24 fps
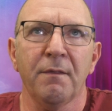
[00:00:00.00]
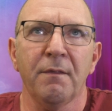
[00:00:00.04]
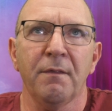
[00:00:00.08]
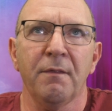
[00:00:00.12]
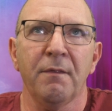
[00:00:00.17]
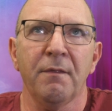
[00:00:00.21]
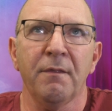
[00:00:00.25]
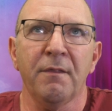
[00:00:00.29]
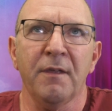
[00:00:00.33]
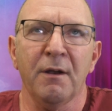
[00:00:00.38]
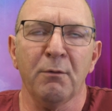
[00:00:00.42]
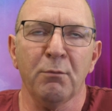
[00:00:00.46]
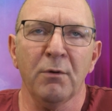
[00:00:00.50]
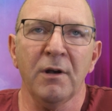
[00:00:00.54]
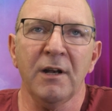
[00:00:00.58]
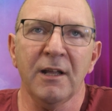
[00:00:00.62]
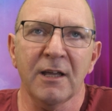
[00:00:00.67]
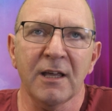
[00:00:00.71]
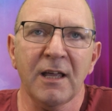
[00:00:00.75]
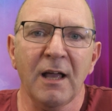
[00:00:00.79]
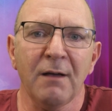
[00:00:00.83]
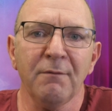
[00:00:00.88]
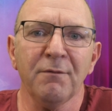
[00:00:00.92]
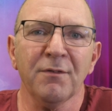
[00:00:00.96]
they're really
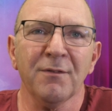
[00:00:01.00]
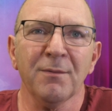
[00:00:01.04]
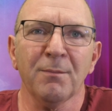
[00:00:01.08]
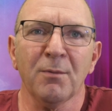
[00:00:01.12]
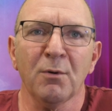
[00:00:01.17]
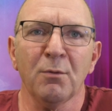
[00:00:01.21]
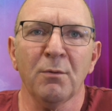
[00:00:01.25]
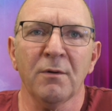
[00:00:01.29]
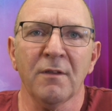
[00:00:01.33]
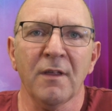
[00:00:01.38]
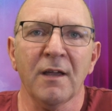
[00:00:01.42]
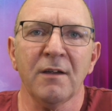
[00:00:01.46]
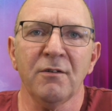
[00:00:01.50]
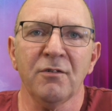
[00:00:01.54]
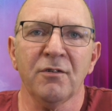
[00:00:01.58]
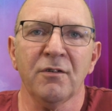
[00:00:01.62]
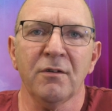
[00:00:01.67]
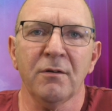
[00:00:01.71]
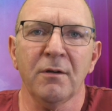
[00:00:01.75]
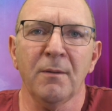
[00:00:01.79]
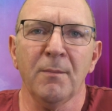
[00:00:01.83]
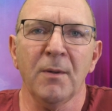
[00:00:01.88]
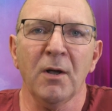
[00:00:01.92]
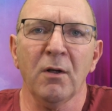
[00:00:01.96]
comfortable with
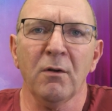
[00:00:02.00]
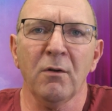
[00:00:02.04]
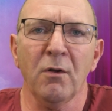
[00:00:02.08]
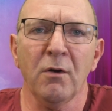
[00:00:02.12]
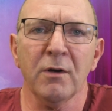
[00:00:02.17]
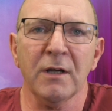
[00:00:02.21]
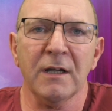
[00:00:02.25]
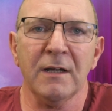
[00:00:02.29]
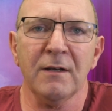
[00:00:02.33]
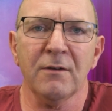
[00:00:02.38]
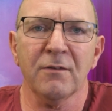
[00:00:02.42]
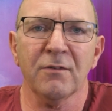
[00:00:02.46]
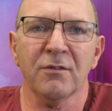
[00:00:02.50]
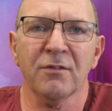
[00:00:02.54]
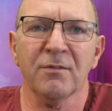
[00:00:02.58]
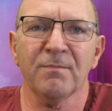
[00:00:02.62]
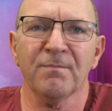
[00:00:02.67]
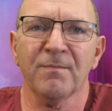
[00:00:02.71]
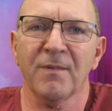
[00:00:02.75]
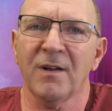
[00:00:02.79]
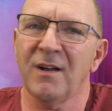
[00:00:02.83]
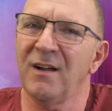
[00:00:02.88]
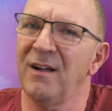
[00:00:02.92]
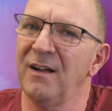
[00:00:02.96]
HTML logins.
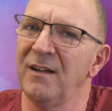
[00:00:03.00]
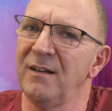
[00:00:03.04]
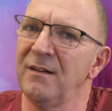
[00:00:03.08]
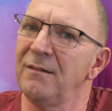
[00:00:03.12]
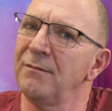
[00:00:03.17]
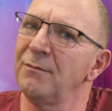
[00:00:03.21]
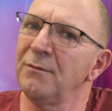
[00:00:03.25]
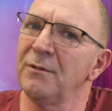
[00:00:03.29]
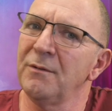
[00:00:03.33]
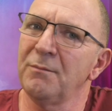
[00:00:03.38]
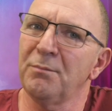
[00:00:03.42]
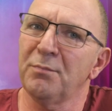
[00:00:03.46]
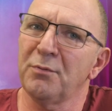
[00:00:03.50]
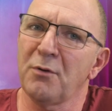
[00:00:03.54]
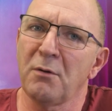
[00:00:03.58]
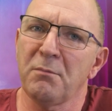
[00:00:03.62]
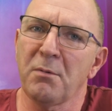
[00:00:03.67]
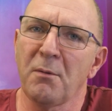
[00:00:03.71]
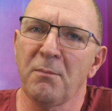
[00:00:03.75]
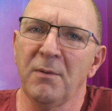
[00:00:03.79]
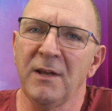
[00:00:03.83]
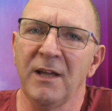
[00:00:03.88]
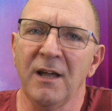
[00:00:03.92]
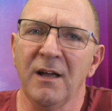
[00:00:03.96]
I would
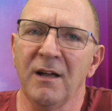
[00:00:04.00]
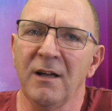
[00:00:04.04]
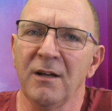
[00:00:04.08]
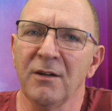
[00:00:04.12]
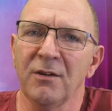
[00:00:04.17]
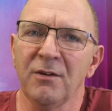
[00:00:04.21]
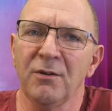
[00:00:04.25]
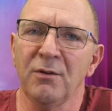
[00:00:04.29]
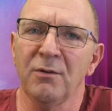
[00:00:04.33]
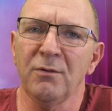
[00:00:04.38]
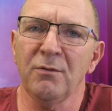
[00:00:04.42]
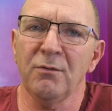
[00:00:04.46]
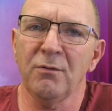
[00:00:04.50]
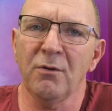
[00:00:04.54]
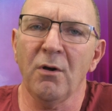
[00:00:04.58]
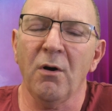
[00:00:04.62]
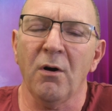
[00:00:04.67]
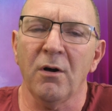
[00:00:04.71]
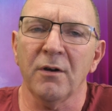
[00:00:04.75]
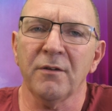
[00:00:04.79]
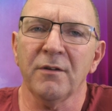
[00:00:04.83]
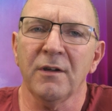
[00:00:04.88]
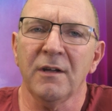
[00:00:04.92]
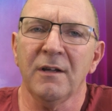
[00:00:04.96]
probably argue
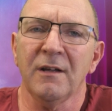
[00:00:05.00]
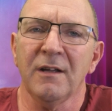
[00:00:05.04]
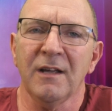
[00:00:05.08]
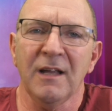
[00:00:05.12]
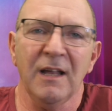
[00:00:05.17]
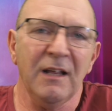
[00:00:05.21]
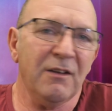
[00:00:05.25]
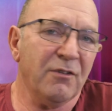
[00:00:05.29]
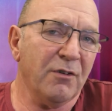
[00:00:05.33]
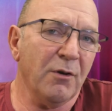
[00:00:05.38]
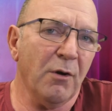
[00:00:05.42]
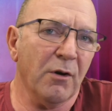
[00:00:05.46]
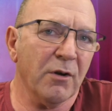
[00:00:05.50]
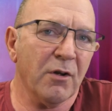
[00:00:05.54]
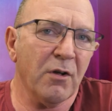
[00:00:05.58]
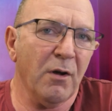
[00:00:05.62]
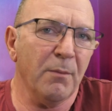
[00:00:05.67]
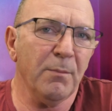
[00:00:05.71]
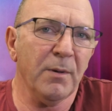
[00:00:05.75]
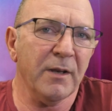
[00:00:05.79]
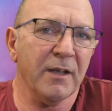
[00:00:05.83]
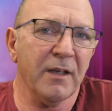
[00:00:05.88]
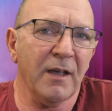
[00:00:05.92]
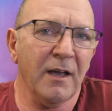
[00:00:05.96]
not. It's not
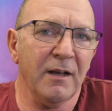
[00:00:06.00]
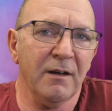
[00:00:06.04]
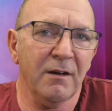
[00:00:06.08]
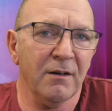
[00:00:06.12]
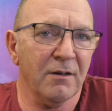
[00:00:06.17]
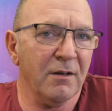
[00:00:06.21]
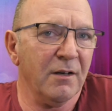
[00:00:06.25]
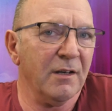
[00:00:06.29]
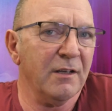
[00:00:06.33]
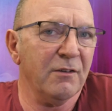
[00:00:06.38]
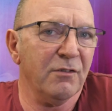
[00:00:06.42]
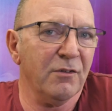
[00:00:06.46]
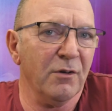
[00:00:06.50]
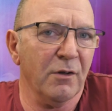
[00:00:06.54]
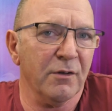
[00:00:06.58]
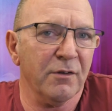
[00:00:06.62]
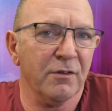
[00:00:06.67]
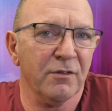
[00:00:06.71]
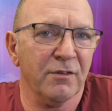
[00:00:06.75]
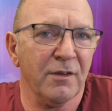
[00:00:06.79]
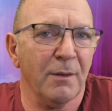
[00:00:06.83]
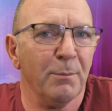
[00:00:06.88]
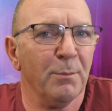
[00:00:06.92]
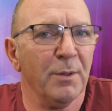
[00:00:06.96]
complicated, at least not to
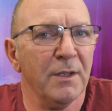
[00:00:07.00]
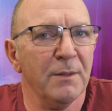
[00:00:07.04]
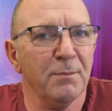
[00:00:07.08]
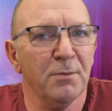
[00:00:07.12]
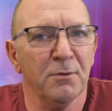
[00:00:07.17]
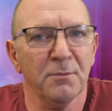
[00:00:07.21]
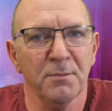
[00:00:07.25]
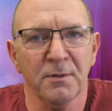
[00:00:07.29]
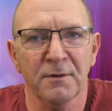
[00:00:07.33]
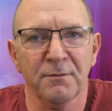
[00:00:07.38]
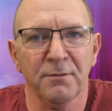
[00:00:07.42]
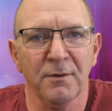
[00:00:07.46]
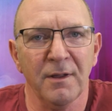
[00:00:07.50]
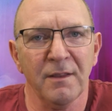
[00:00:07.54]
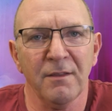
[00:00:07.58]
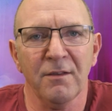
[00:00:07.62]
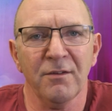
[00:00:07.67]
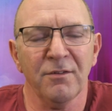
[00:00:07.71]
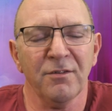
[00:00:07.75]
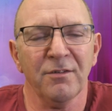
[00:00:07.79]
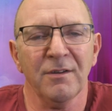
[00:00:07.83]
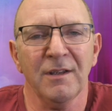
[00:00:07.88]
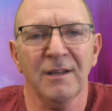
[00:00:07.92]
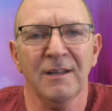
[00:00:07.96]
some people, but for
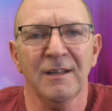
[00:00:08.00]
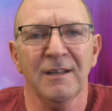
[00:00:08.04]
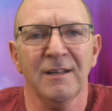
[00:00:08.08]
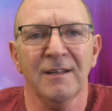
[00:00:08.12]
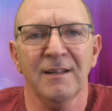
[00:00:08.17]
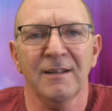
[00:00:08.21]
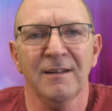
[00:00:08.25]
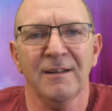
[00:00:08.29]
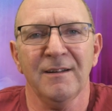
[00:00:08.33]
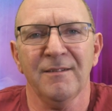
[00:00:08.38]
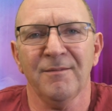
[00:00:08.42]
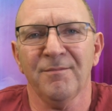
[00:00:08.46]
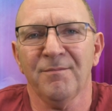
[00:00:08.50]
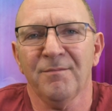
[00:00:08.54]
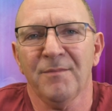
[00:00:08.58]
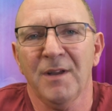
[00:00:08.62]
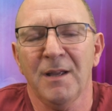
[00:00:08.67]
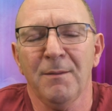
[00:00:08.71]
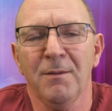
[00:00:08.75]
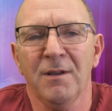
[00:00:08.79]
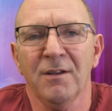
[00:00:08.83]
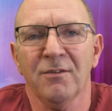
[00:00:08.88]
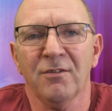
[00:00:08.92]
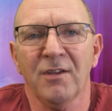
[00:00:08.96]
others,
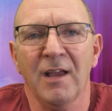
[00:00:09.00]
maybe it's a